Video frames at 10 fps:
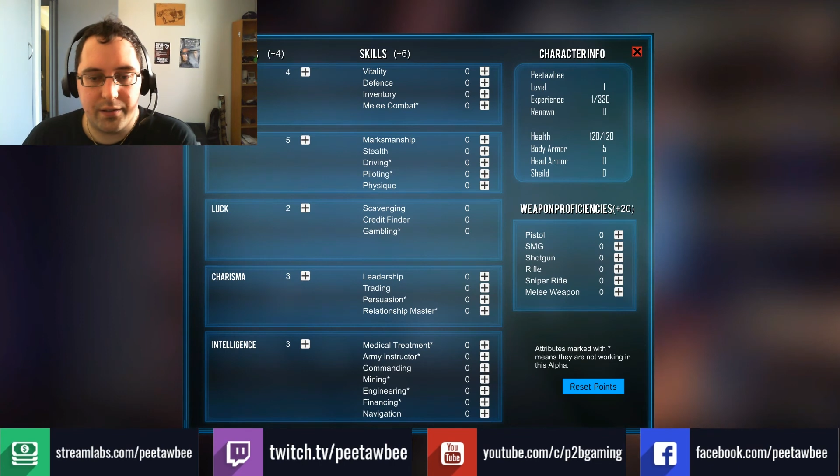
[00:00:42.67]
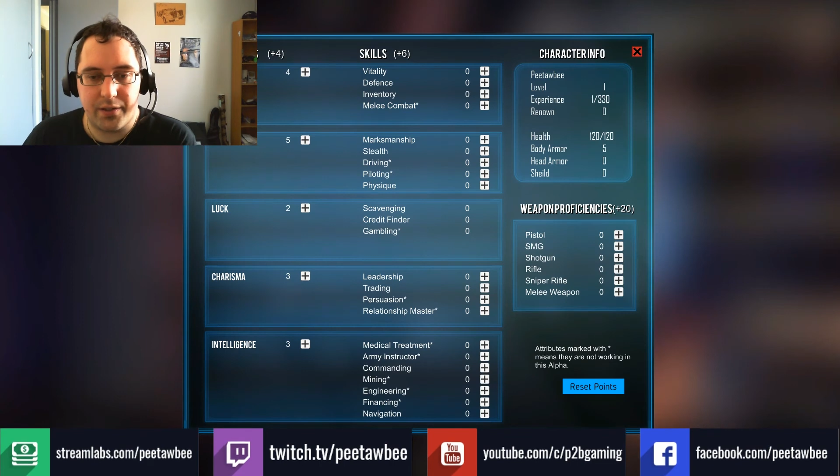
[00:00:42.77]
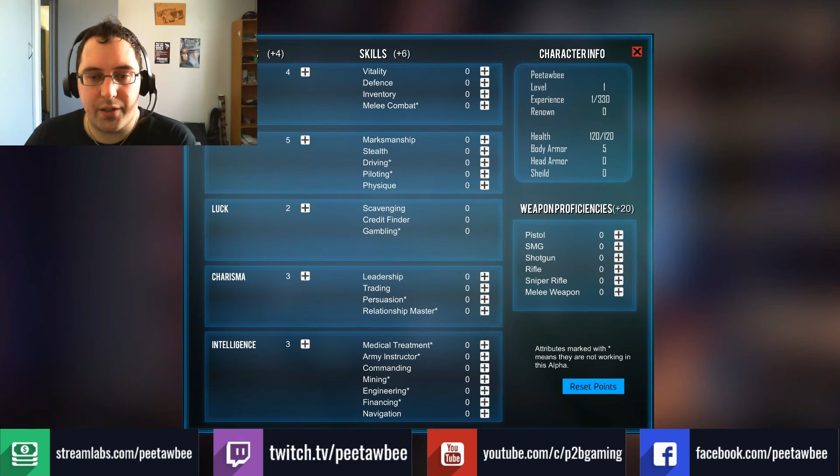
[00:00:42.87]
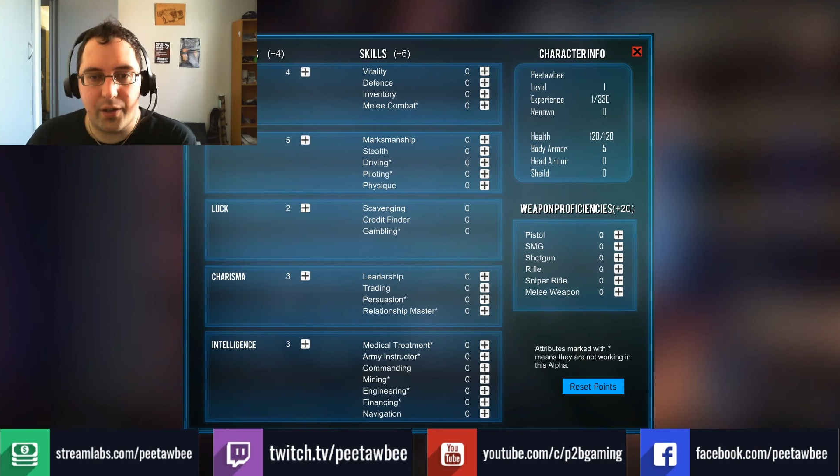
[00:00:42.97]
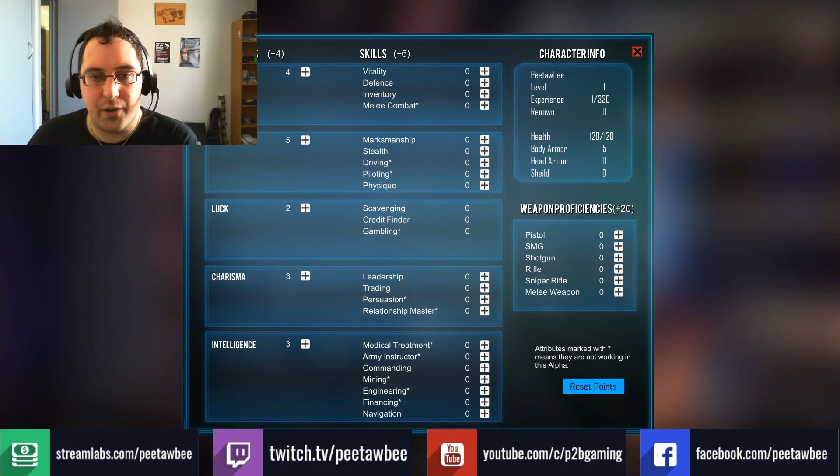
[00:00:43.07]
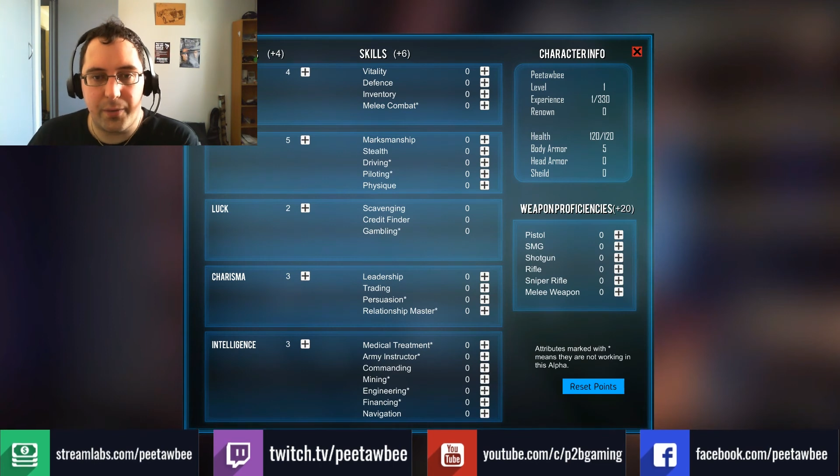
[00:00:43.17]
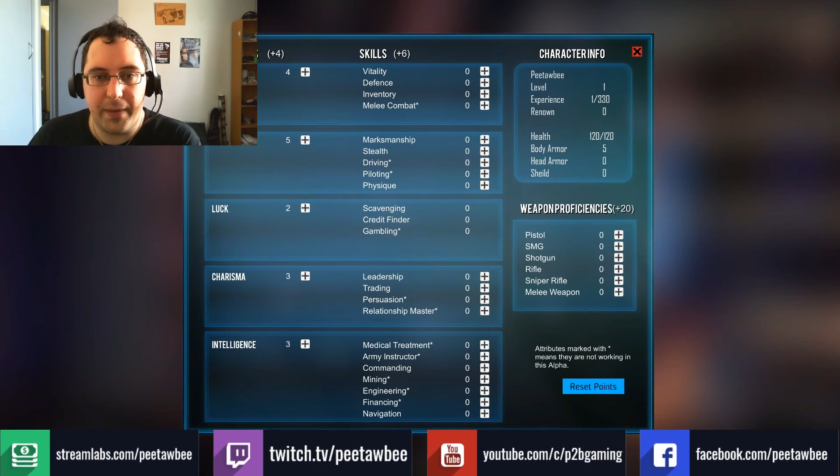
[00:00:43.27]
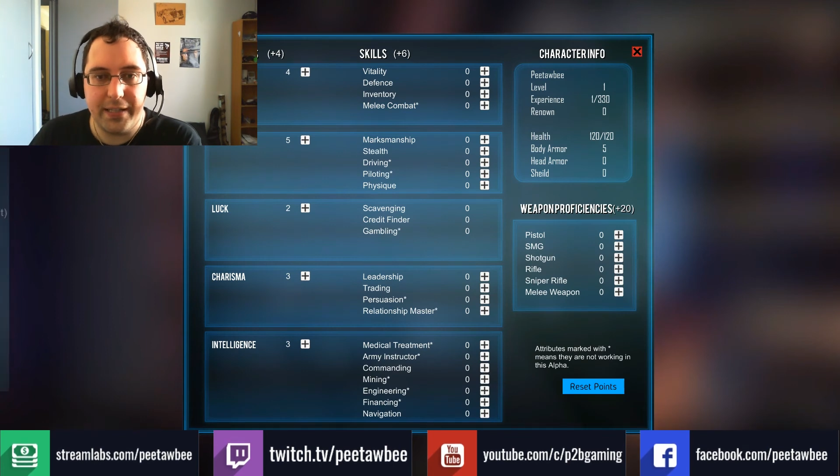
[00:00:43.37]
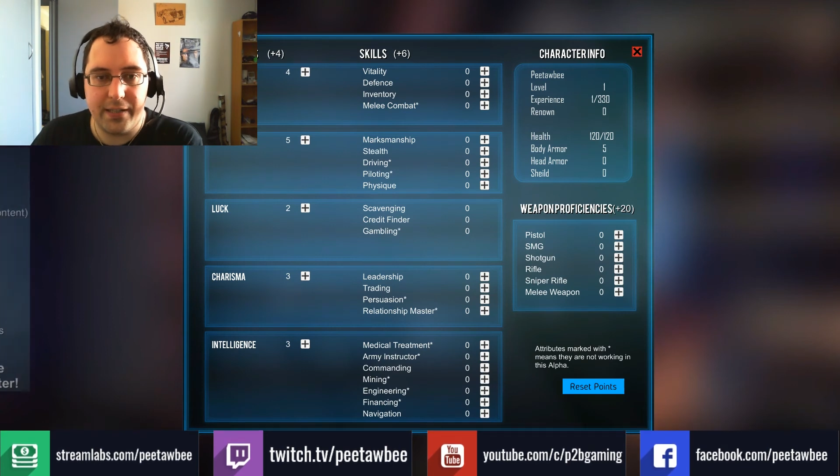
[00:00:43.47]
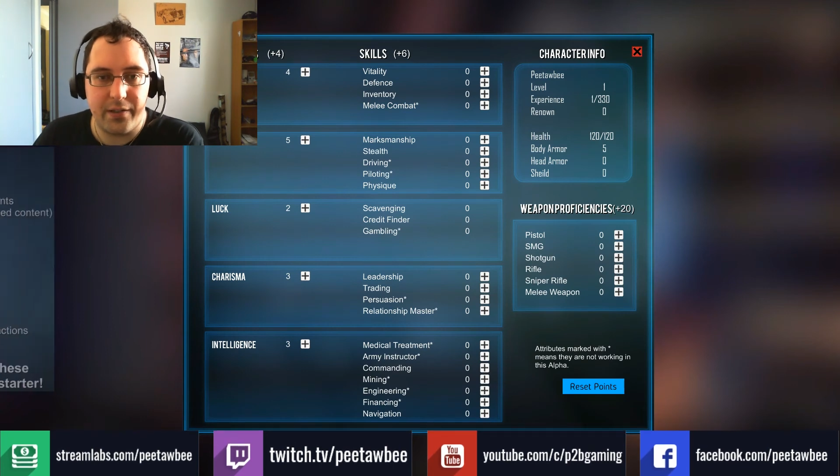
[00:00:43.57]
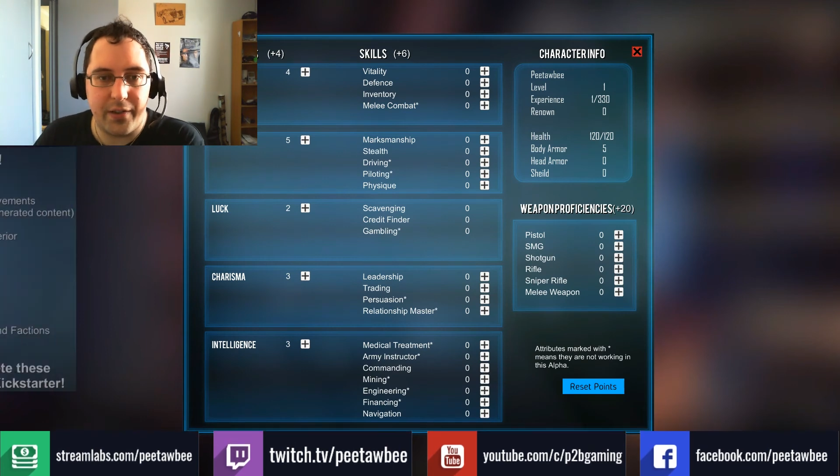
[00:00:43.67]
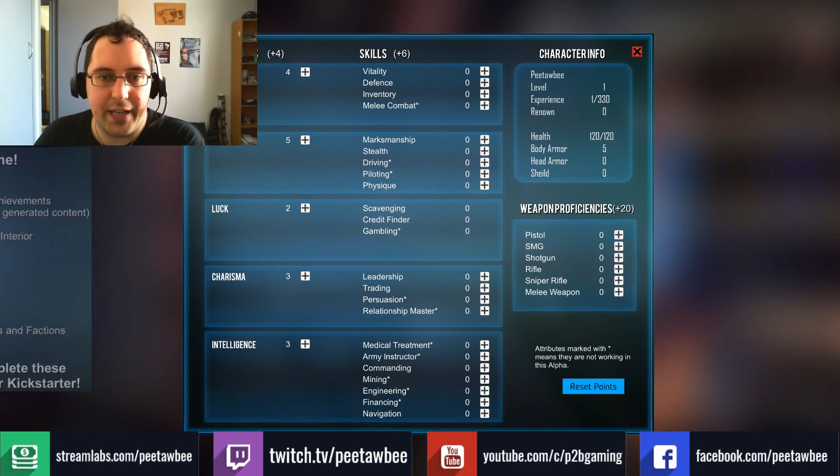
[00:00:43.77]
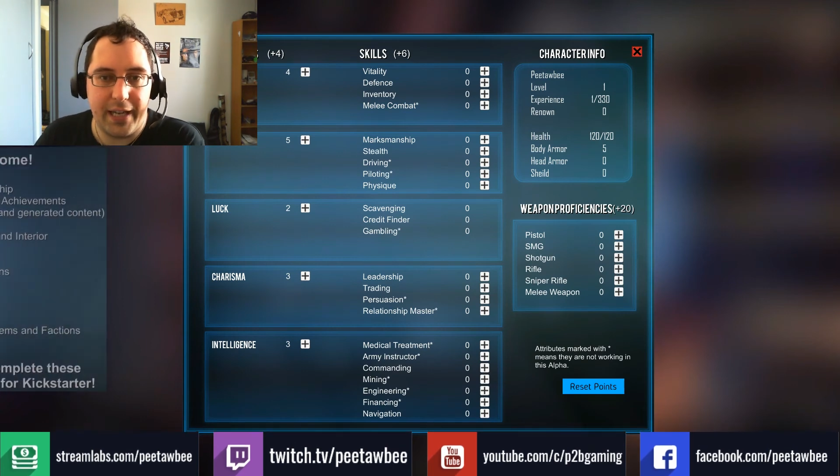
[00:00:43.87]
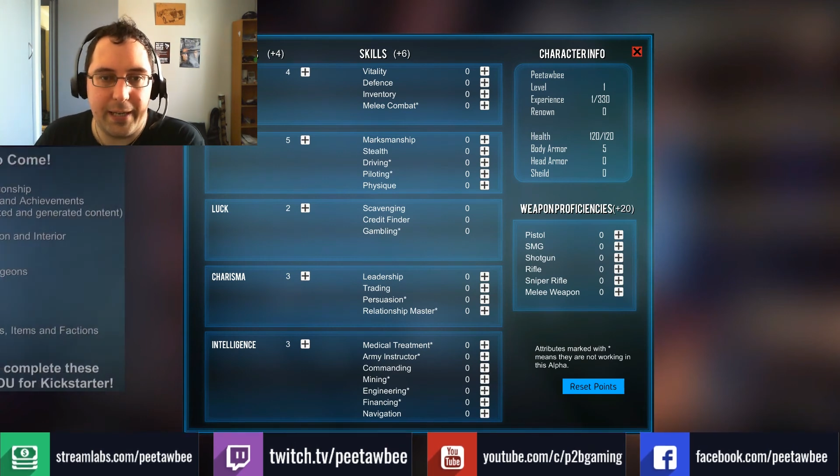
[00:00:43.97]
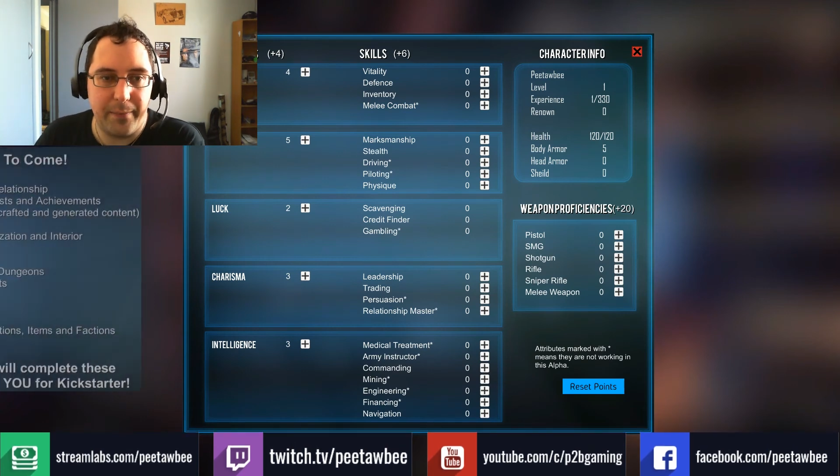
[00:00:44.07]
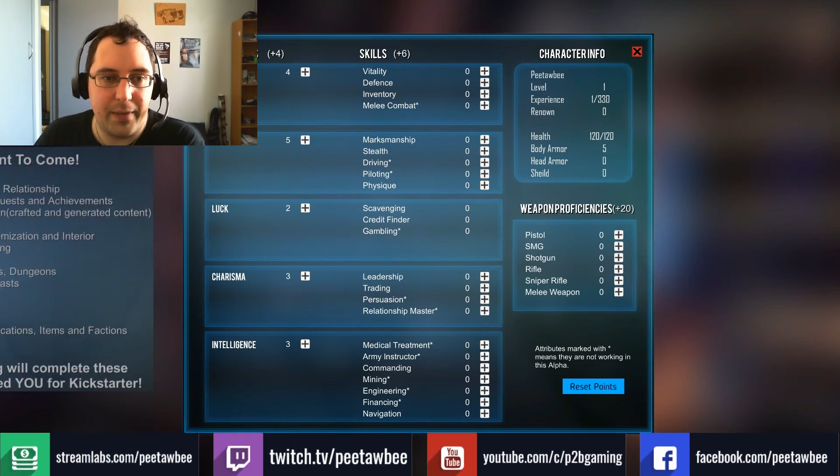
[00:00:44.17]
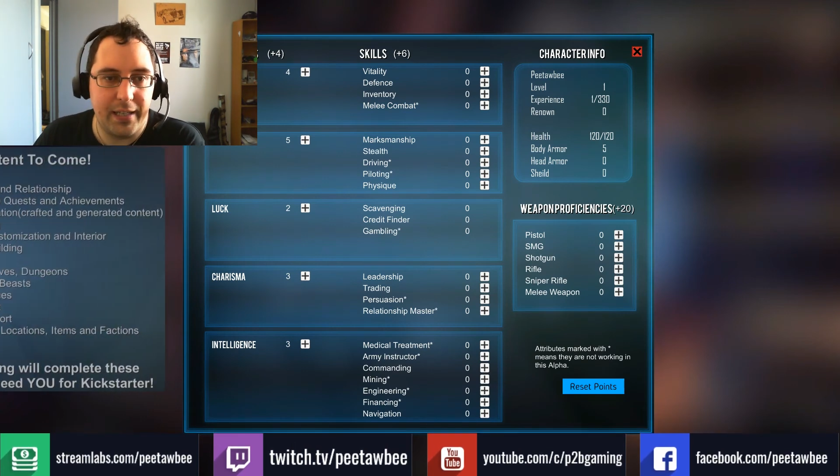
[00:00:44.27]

So the basis of the game